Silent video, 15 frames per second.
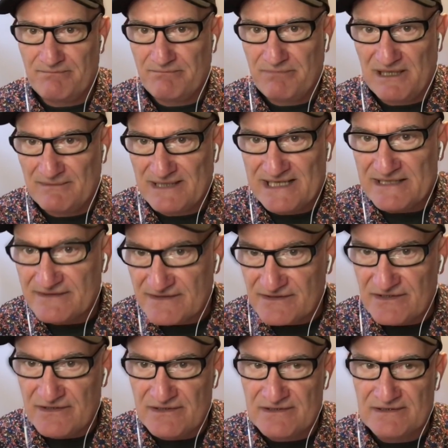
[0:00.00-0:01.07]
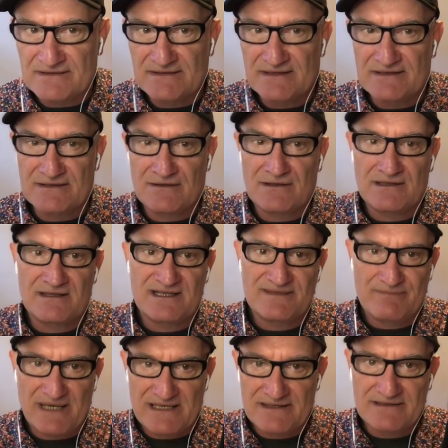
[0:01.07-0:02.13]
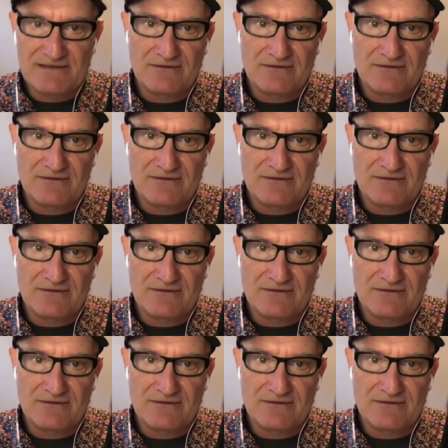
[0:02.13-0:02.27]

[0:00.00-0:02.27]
public institutions decide that it's better to